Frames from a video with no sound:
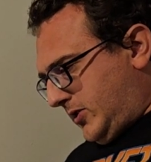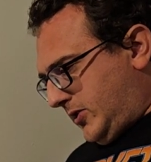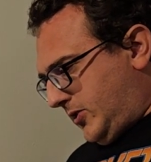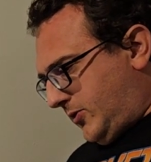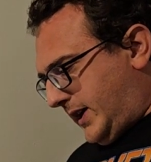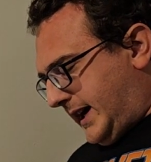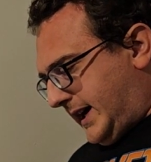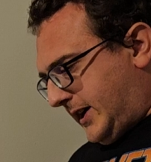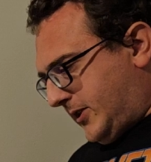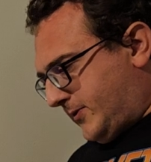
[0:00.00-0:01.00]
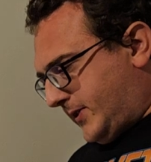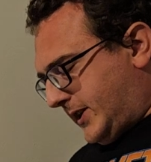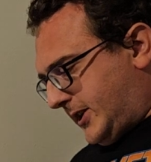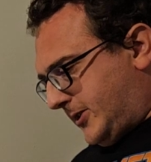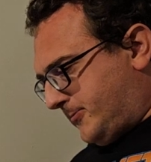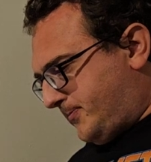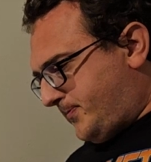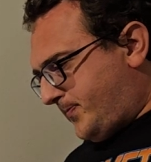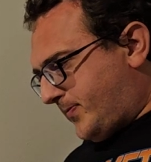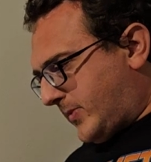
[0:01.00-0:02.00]
you have
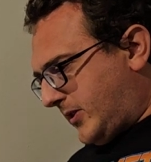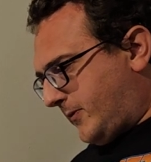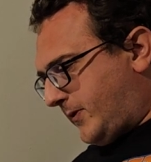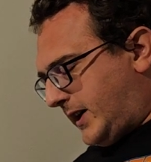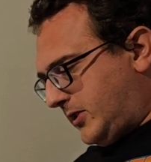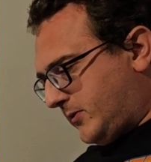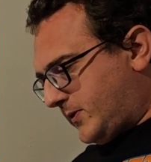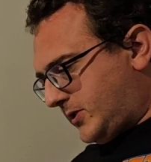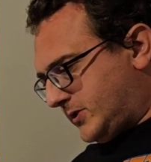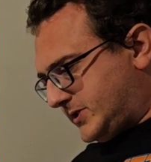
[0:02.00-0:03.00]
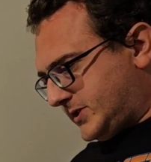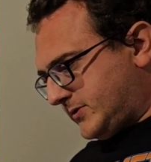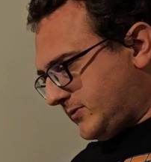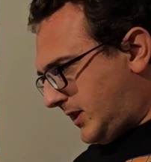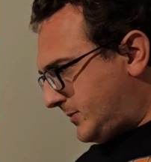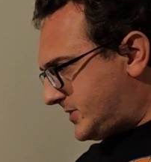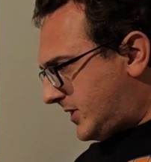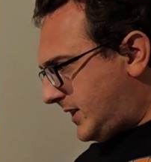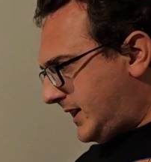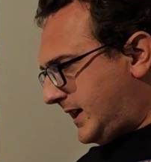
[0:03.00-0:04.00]
the final verse. I'm
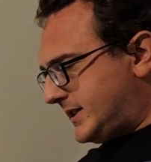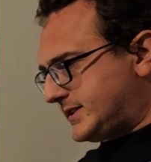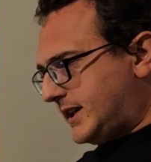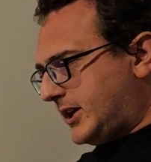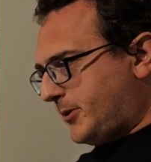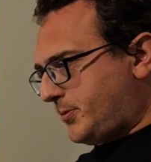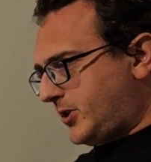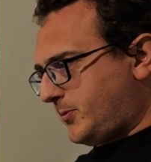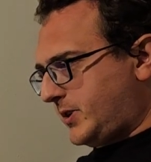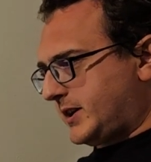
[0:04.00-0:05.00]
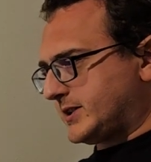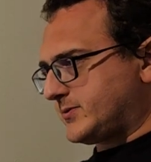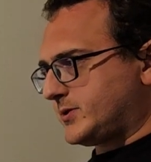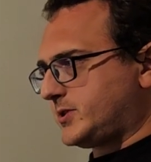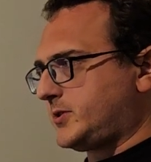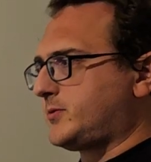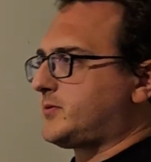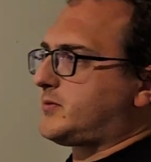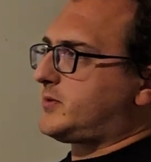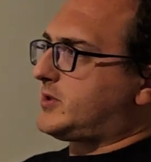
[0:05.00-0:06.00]
sorry, again, it's not up here because really
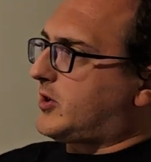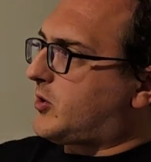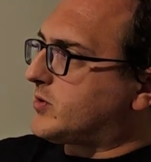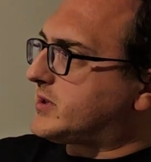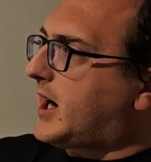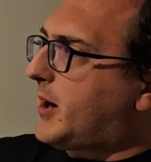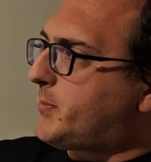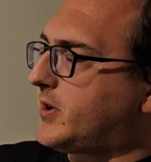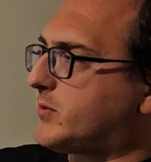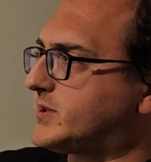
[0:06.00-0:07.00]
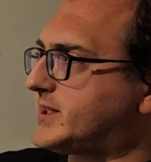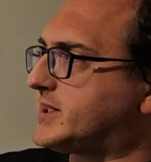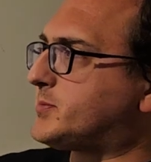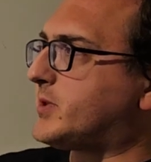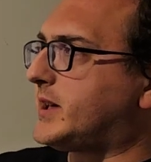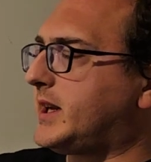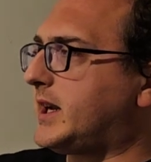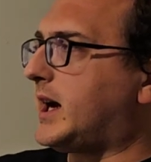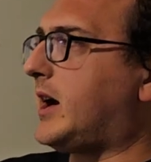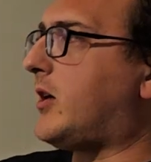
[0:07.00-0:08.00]
the whole topic was
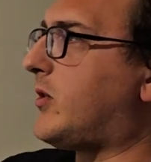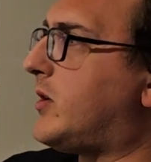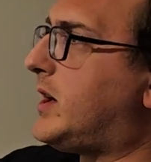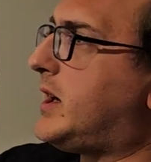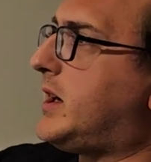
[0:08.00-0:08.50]
explaining how